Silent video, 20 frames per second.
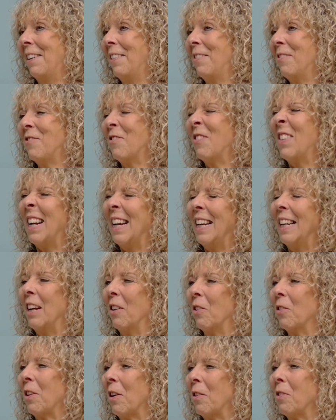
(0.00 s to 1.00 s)
really,
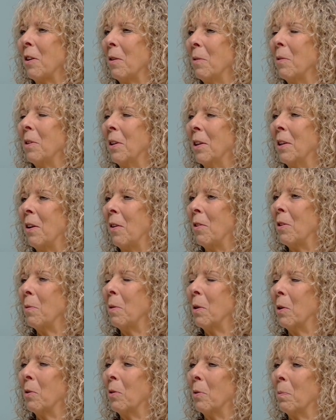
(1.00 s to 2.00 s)
although they
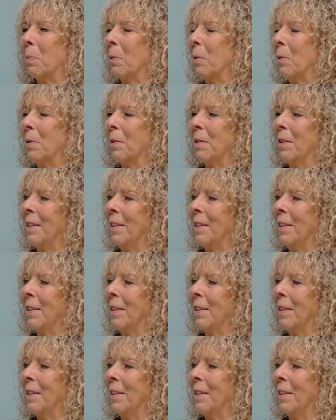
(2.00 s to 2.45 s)
were good, but